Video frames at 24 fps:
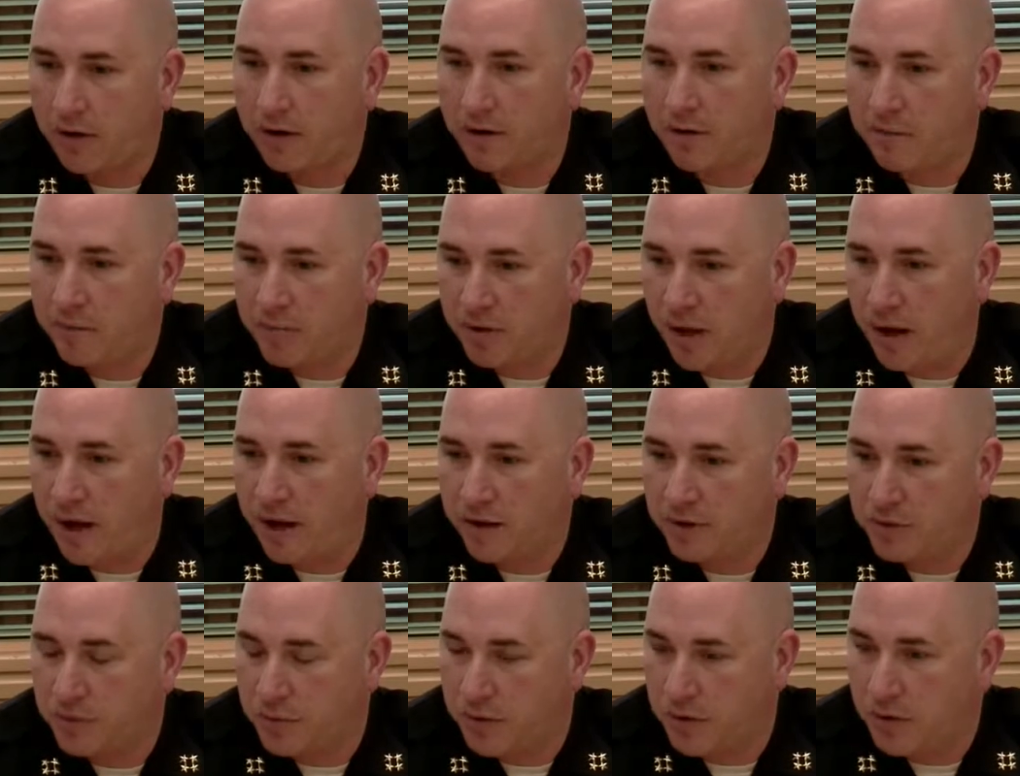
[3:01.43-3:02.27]
in
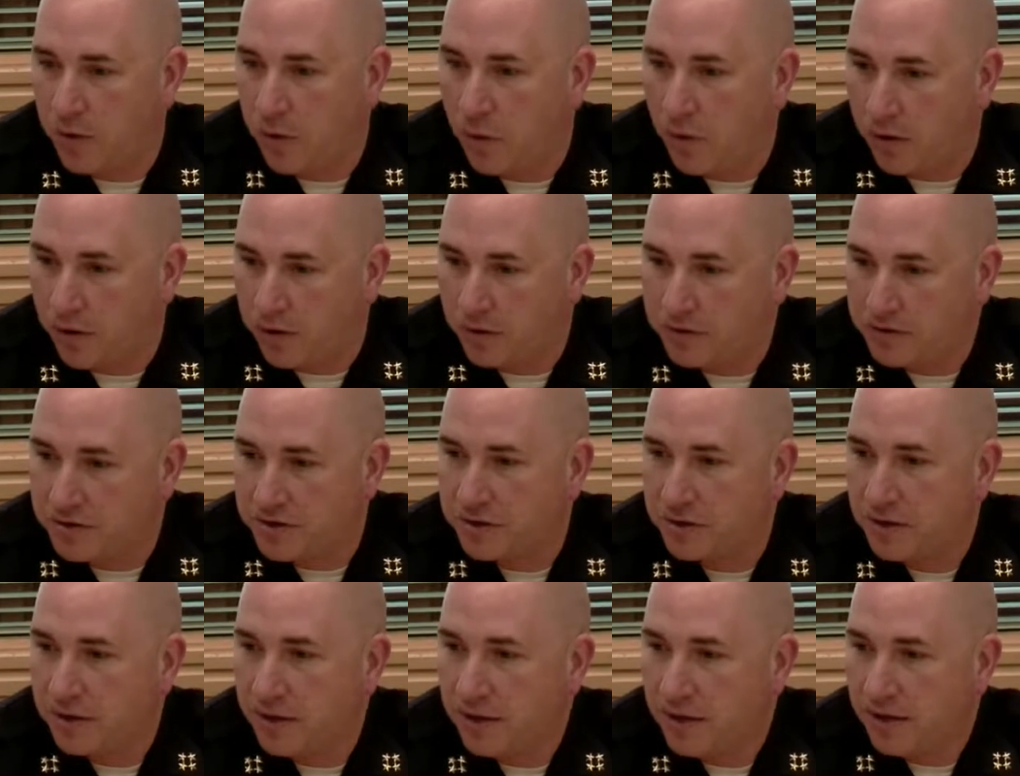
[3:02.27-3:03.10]
compliance with the
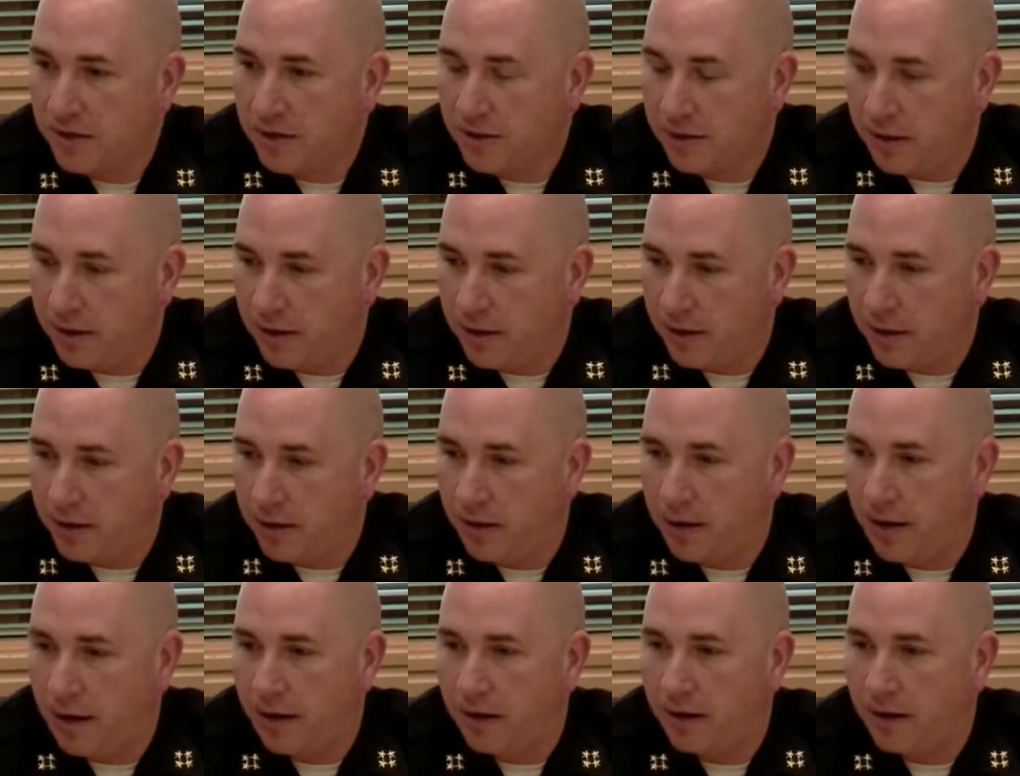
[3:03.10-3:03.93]
orders
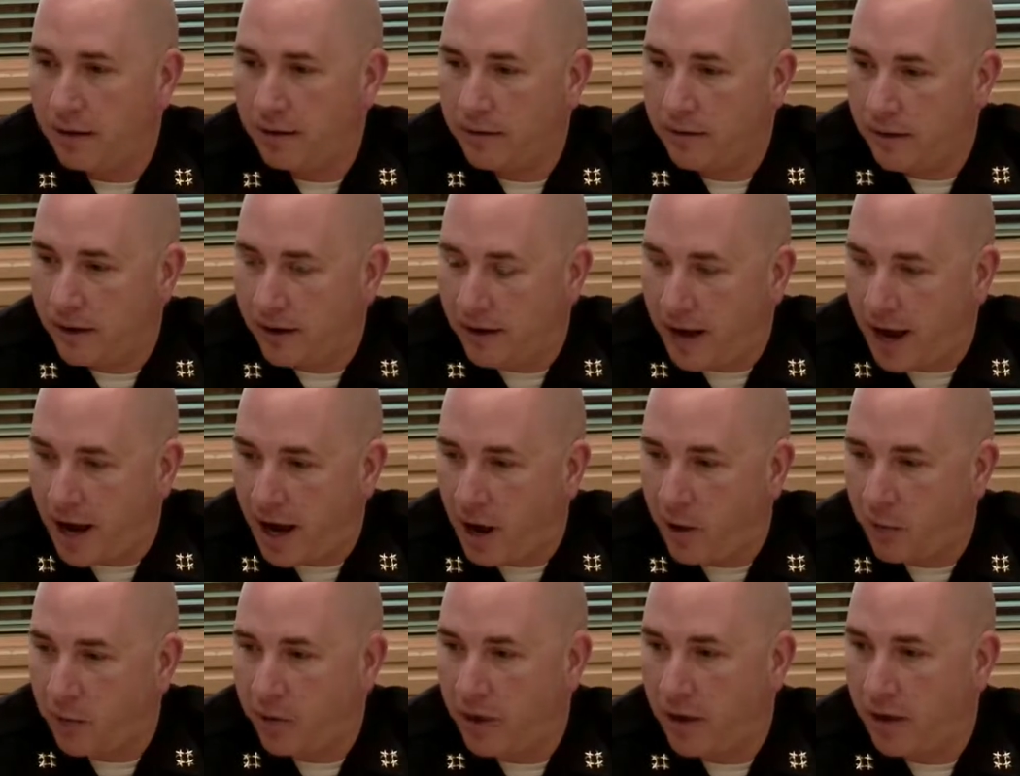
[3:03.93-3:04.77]
in
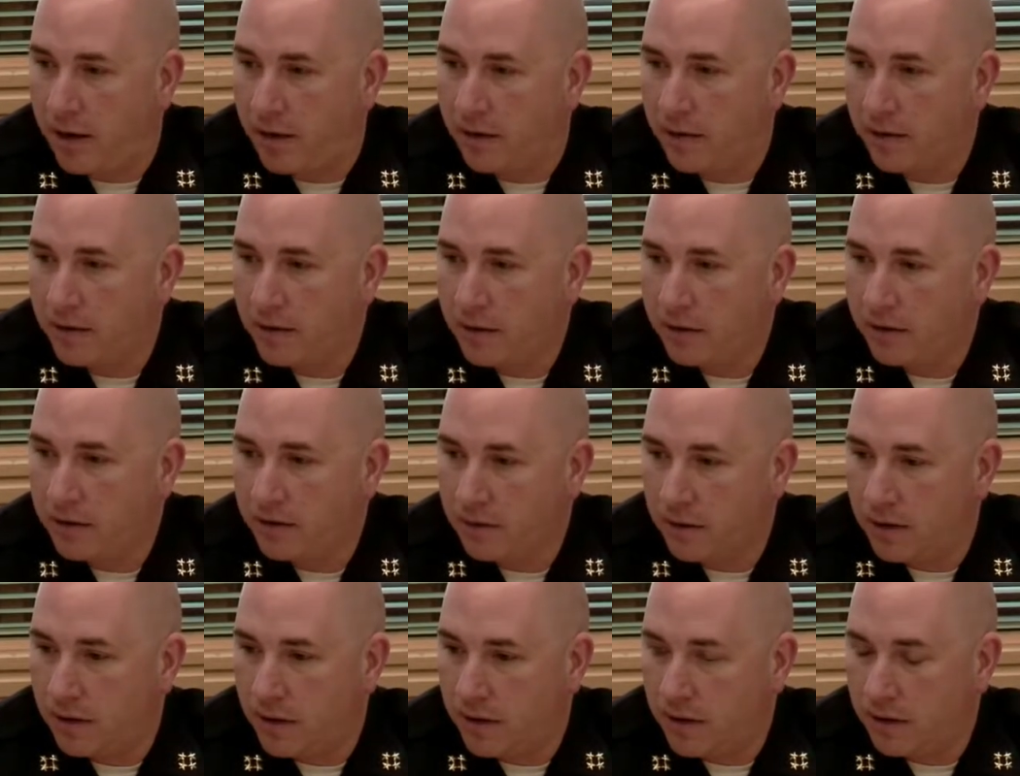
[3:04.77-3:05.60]
how they
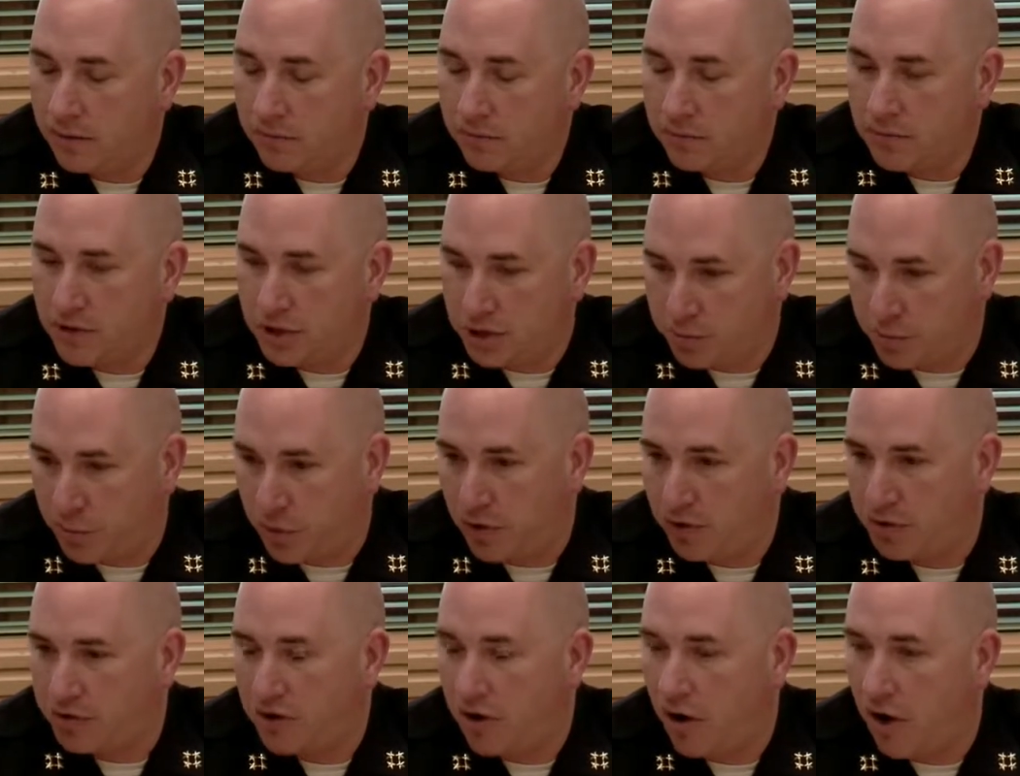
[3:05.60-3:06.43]

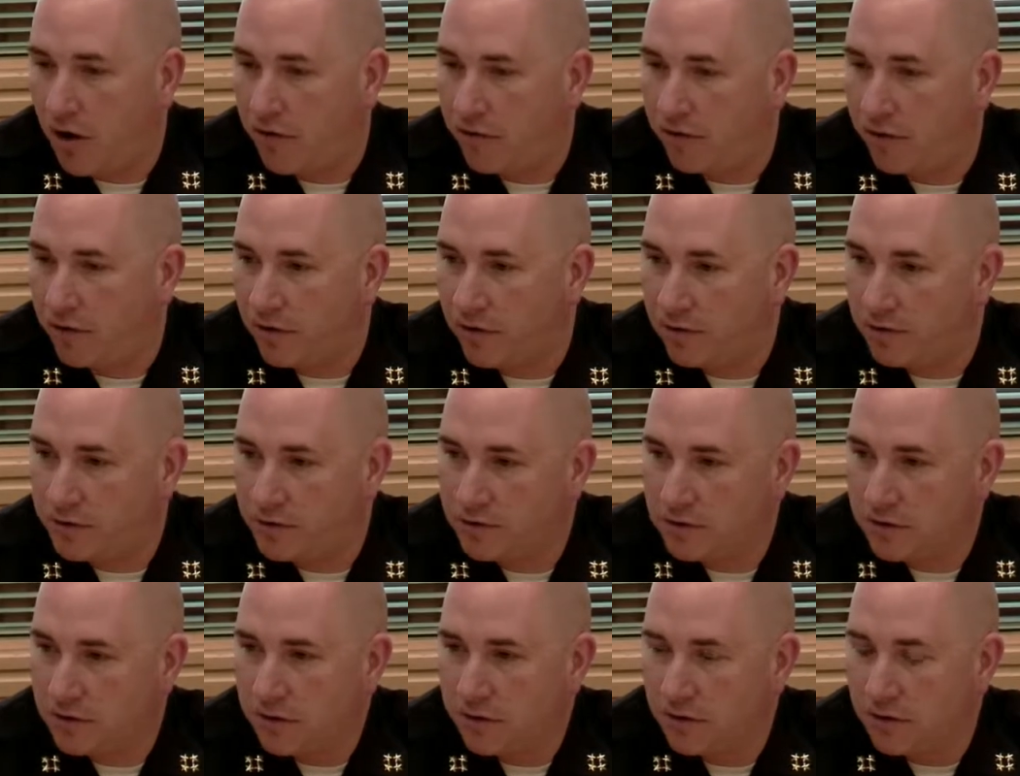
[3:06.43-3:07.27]
disperse
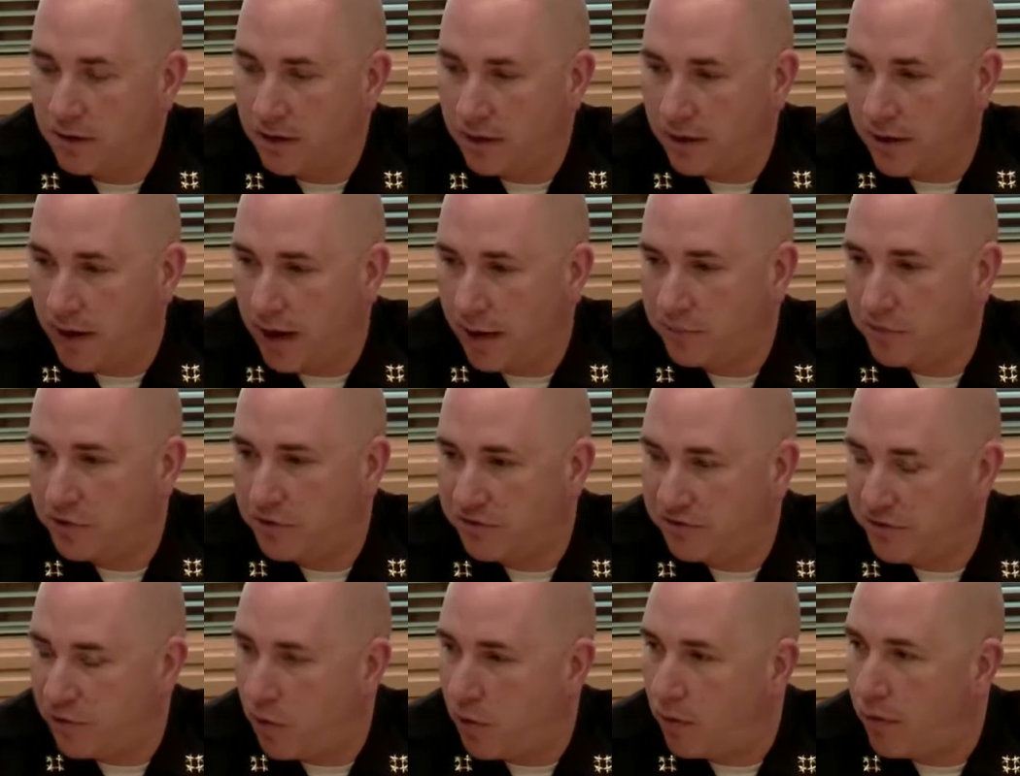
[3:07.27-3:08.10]
golfers up to
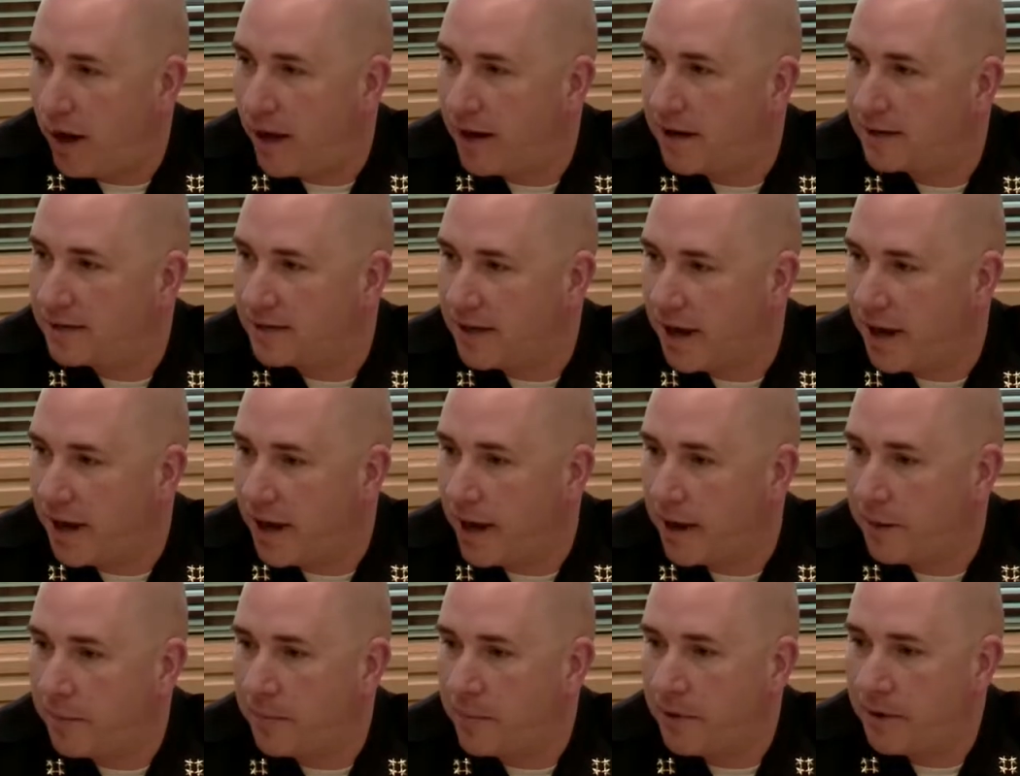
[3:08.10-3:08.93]
4 at a
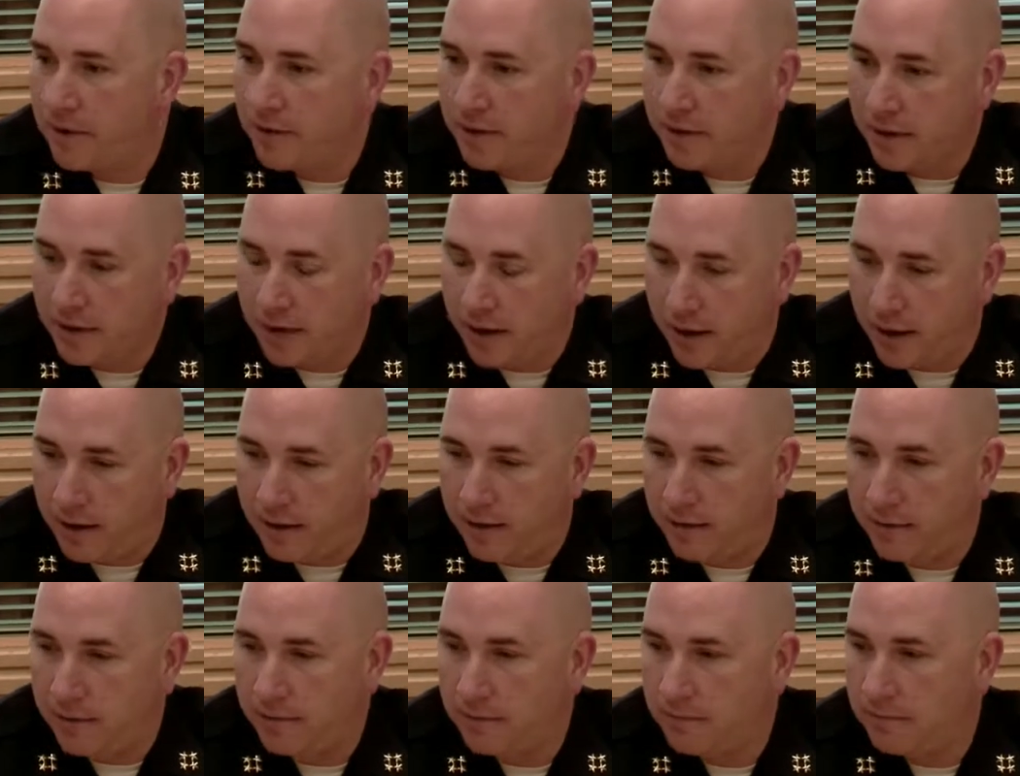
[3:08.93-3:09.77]
time.
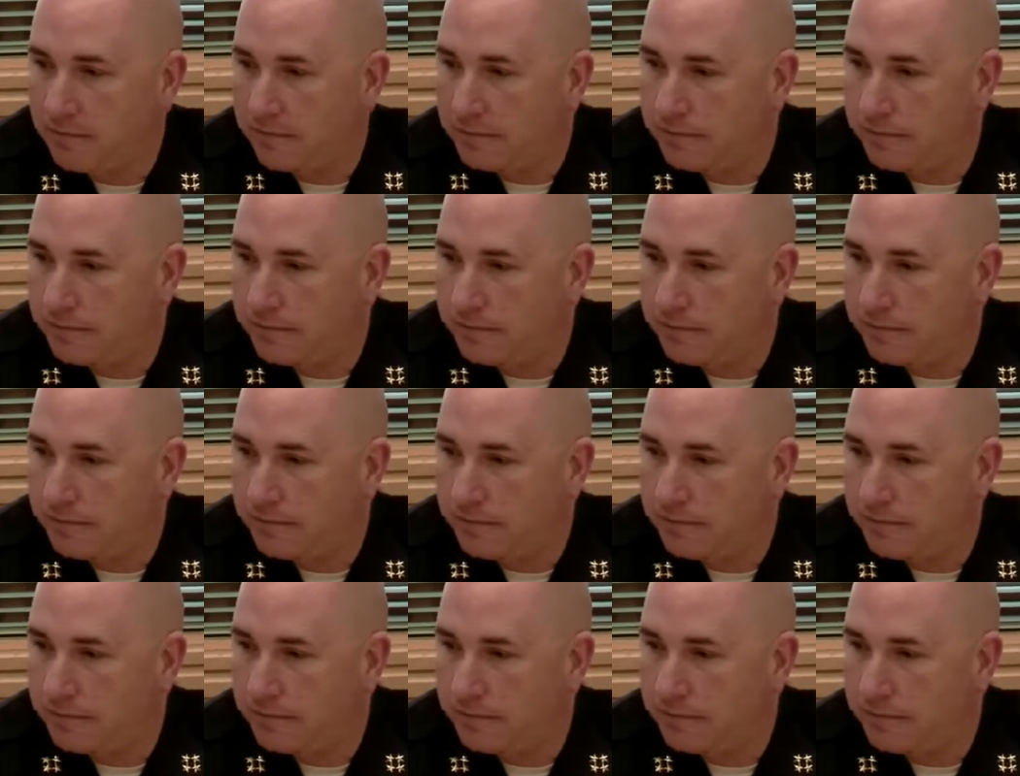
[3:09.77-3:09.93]
And